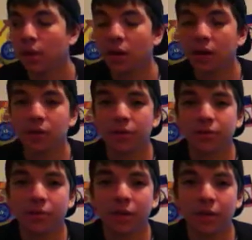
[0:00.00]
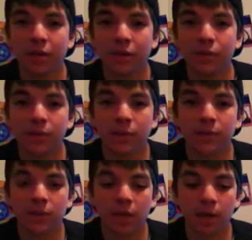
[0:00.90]
I know I've only got like 40
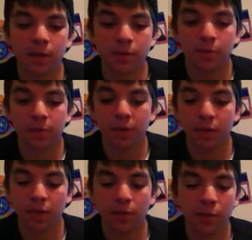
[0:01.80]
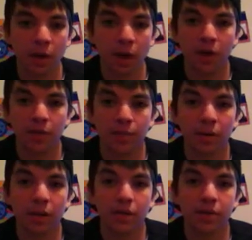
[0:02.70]
subscribers, but either way, I
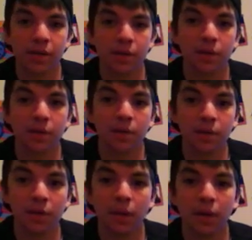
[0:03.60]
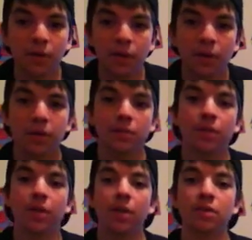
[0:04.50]
apologize for not releasing
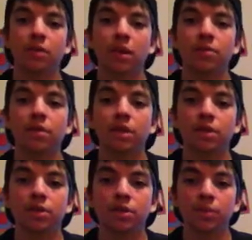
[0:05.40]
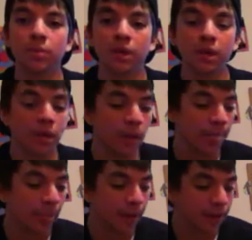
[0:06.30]
videos as often as I should be.
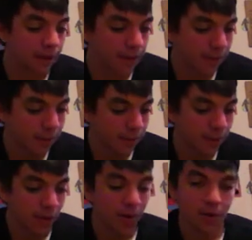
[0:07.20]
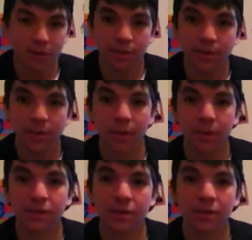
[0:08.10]
Honestly, my
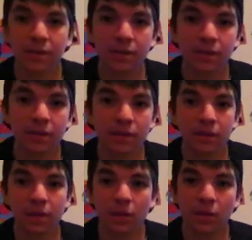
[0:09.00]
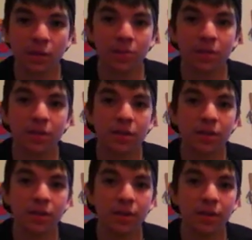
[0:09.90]
biggest reason is that all I'm stuck
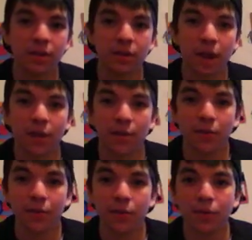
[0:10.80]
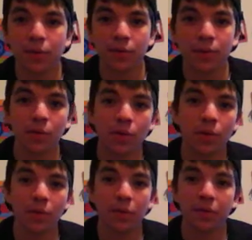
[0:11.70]
using is the iPhone 4 to record
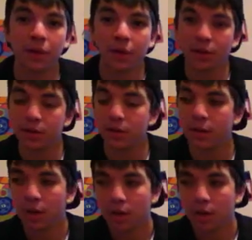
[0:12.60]
all my videos.